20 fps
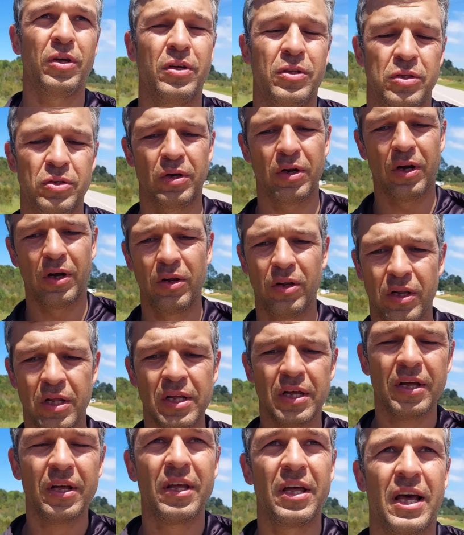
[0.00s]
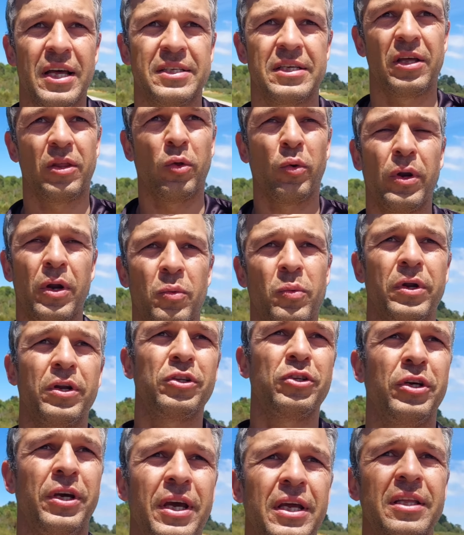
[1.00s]
down,
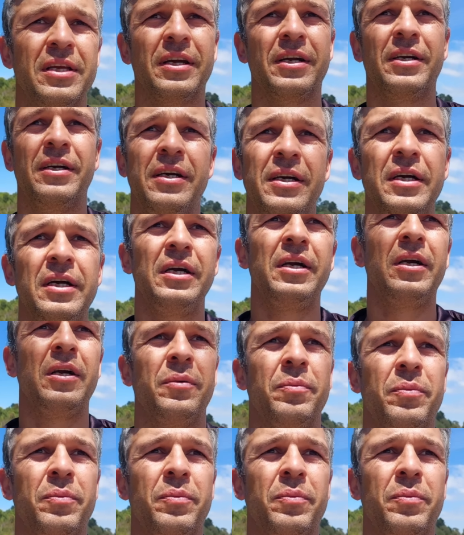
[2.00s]
myself down.